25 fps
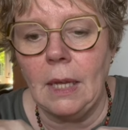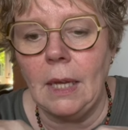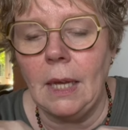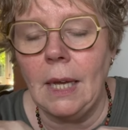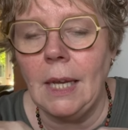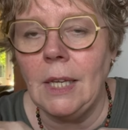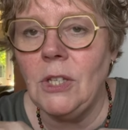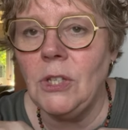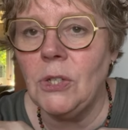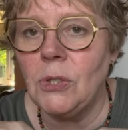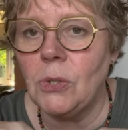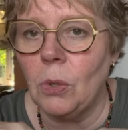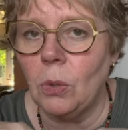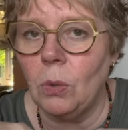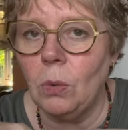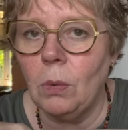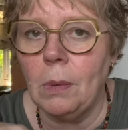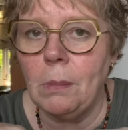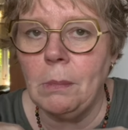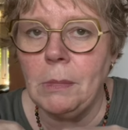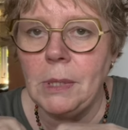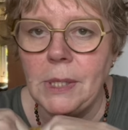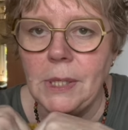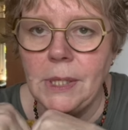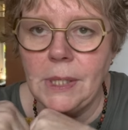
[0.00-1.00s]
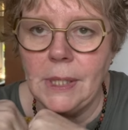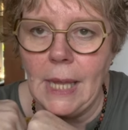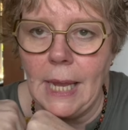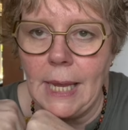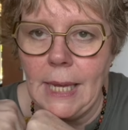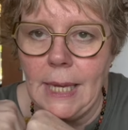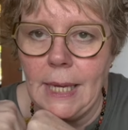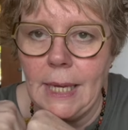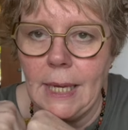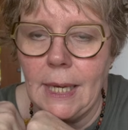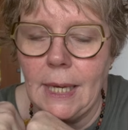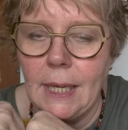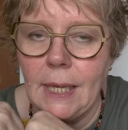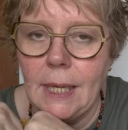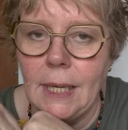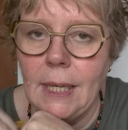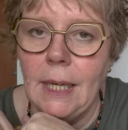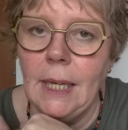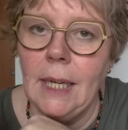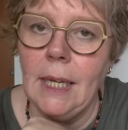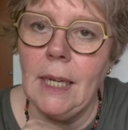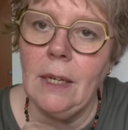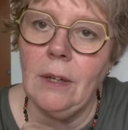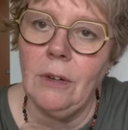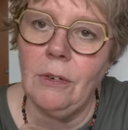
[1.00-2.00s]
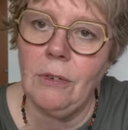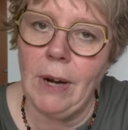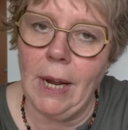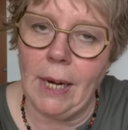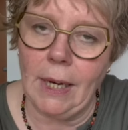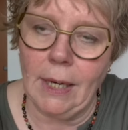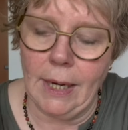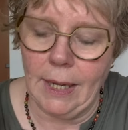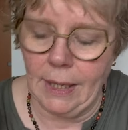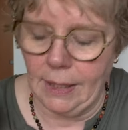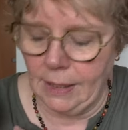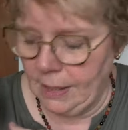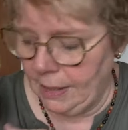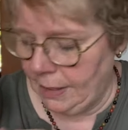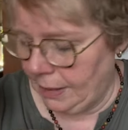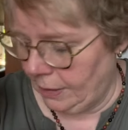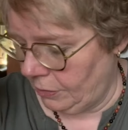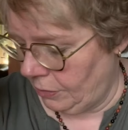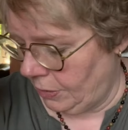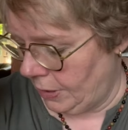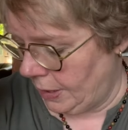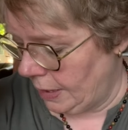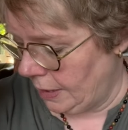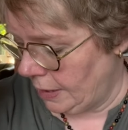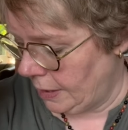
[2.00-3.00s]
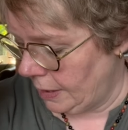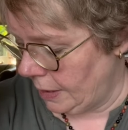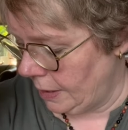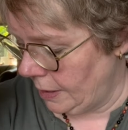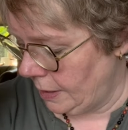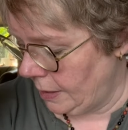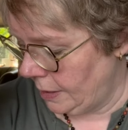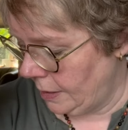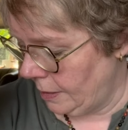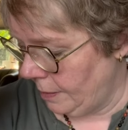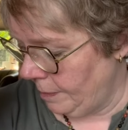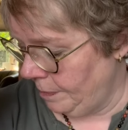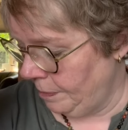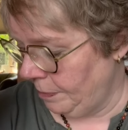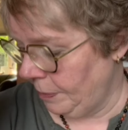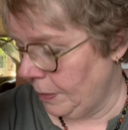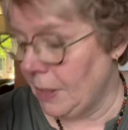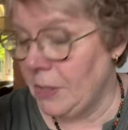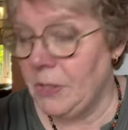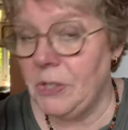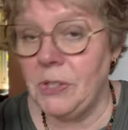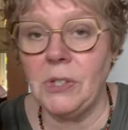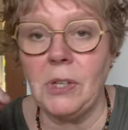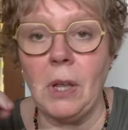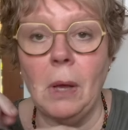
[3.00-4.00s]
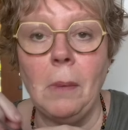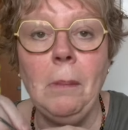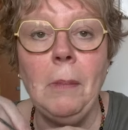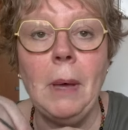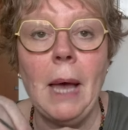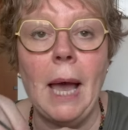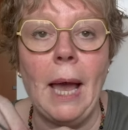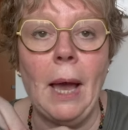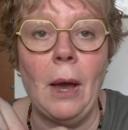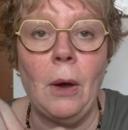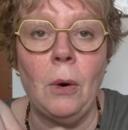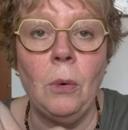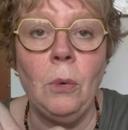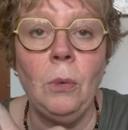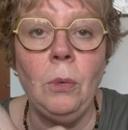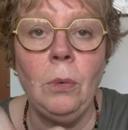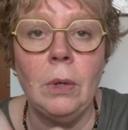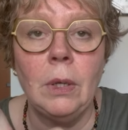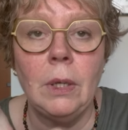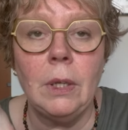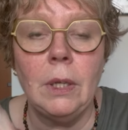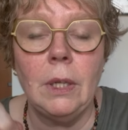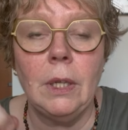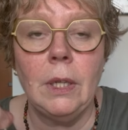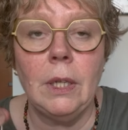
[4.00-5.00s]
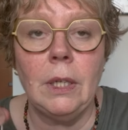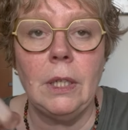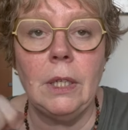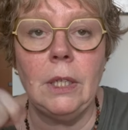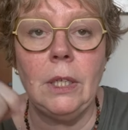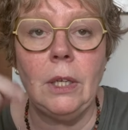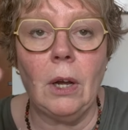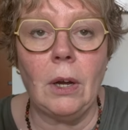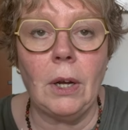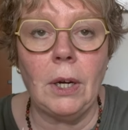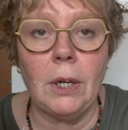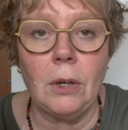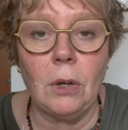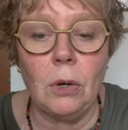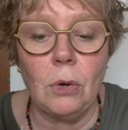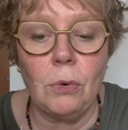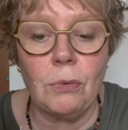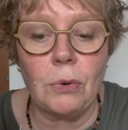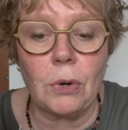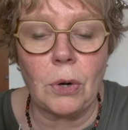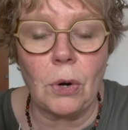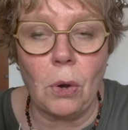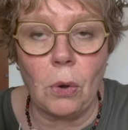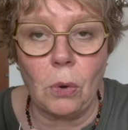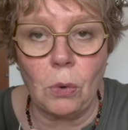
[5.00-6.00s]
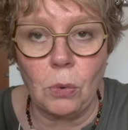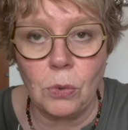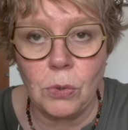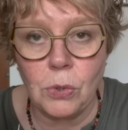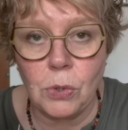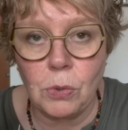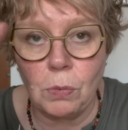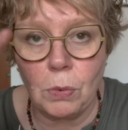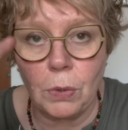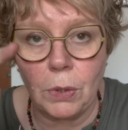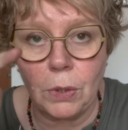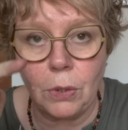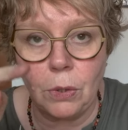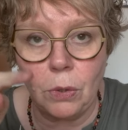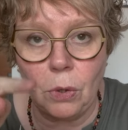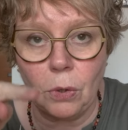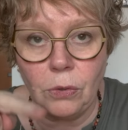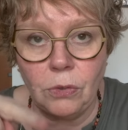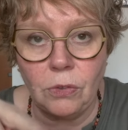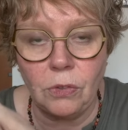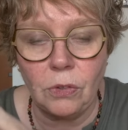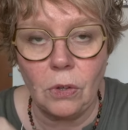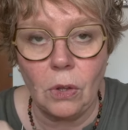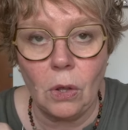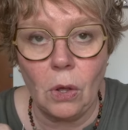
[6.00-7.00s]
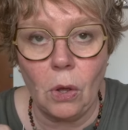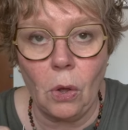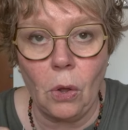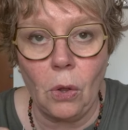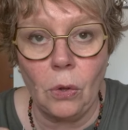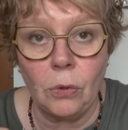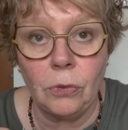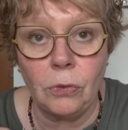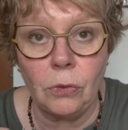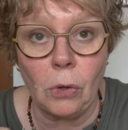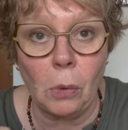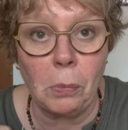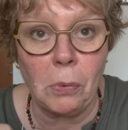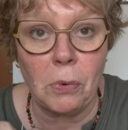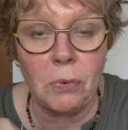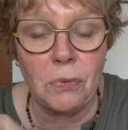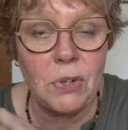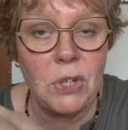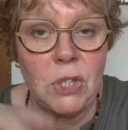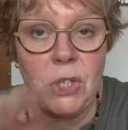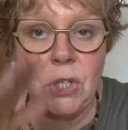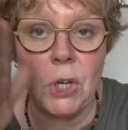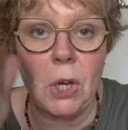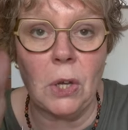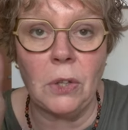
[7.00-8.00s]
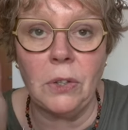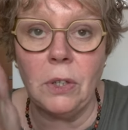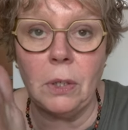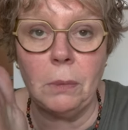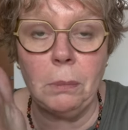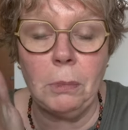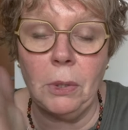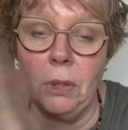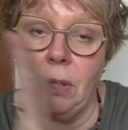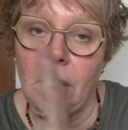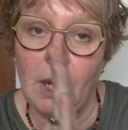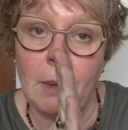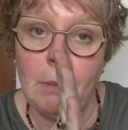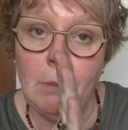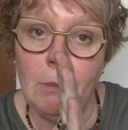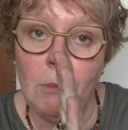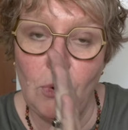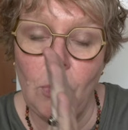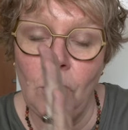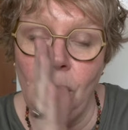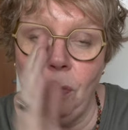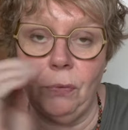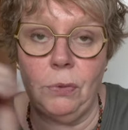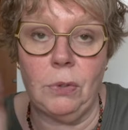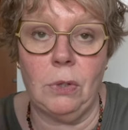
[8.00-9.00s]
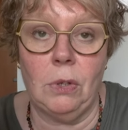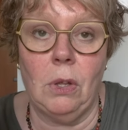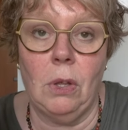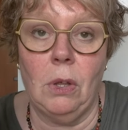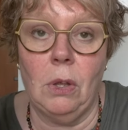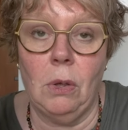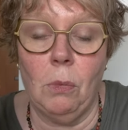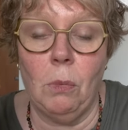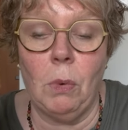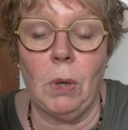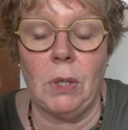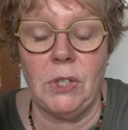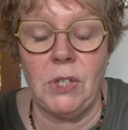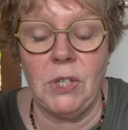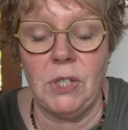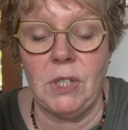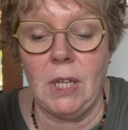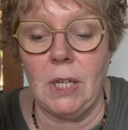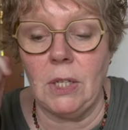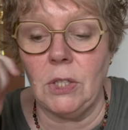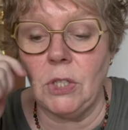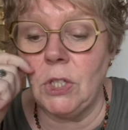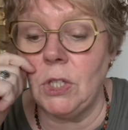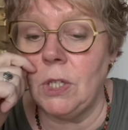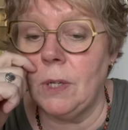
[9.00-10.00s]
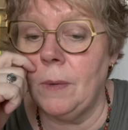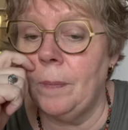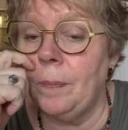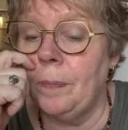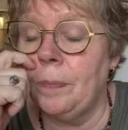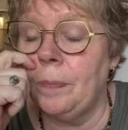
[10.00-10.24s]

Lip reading: saw a mistake in the raglan increases. Somehow the yarn over holes were not on top of each other, but I moved one stitch.